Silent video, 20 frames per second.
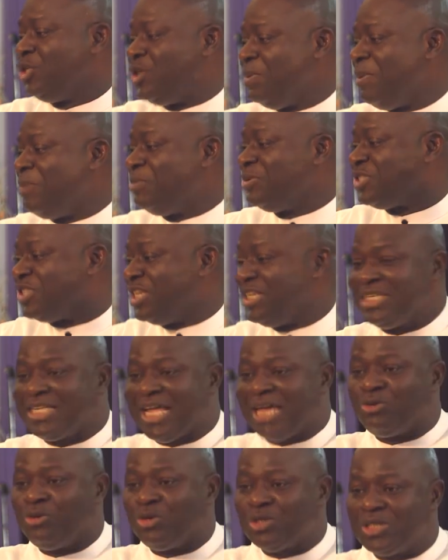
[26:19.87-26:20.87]
the people seeing it
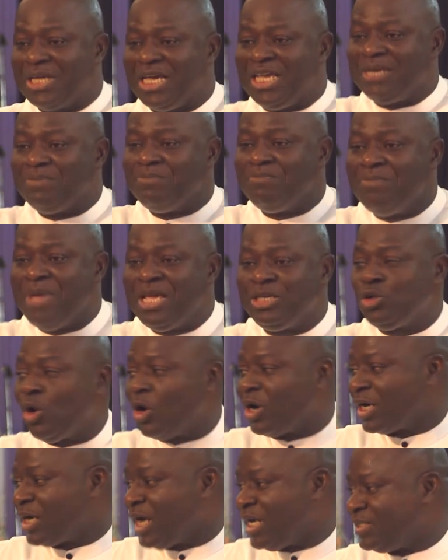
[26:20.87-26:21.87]
are those in major
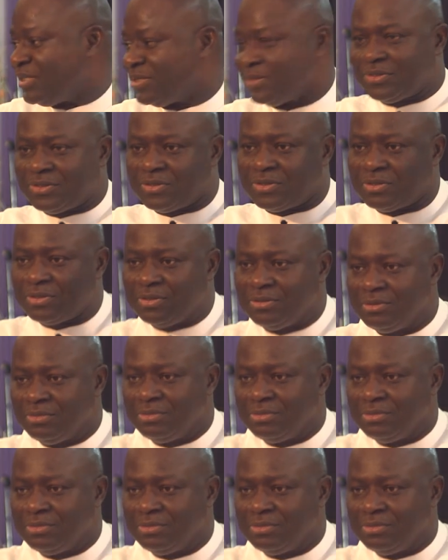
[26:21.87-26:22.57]
crisis.